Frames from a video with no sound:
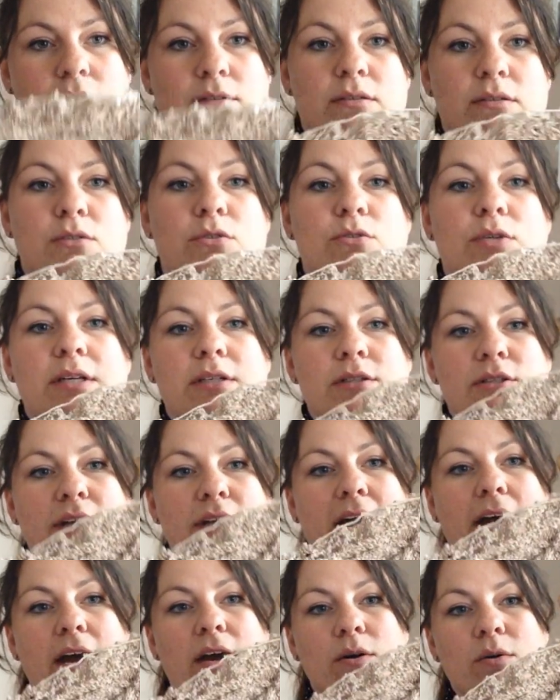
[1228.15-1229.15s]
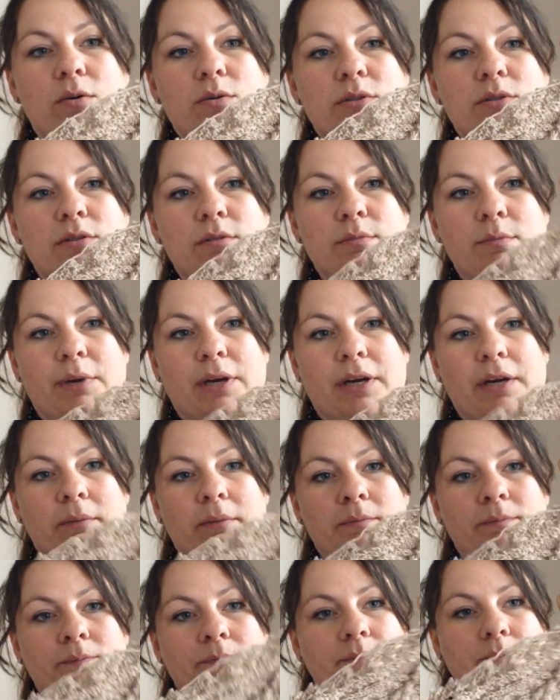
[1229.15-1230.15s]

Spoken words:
stretched out, but